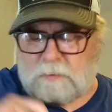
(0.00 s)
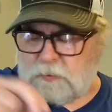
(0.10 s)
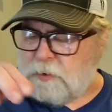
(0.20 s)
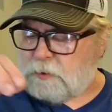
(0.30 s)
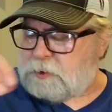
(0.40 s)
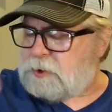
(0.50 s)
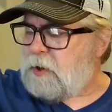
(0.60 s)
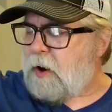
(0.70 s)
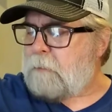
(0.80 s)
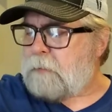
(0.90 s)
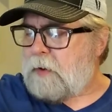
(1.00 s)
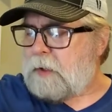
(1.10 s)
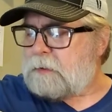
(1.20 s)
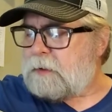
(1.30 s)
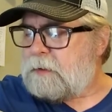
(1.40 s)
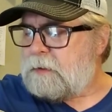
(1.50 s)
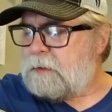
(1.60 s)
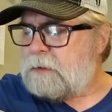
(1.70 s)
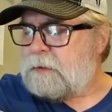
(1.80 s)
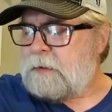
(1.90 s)
real sharp on it.
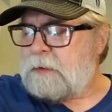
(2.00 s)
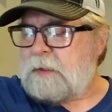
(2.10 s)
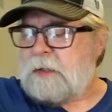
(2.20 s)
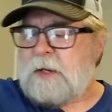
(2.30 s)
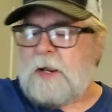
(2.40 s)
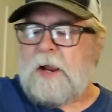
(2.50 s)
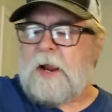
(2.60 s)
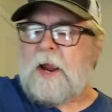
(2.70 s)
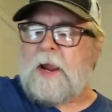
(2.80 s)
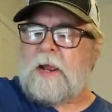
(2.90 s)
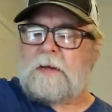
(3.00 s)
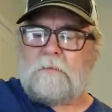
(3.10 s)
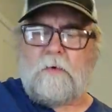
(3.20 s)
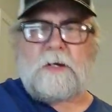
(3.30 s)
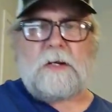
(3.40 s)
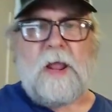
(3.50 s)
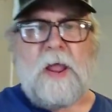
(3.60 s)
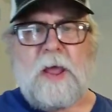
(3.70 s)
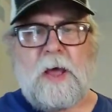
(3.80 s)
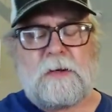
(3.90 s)
And what it
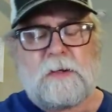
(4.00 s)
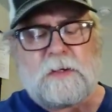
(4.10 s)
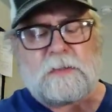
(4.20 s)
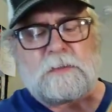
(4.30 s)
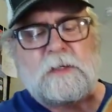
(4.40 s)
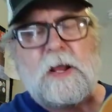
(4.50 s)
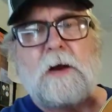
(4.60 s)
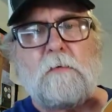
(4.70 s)
had is it had a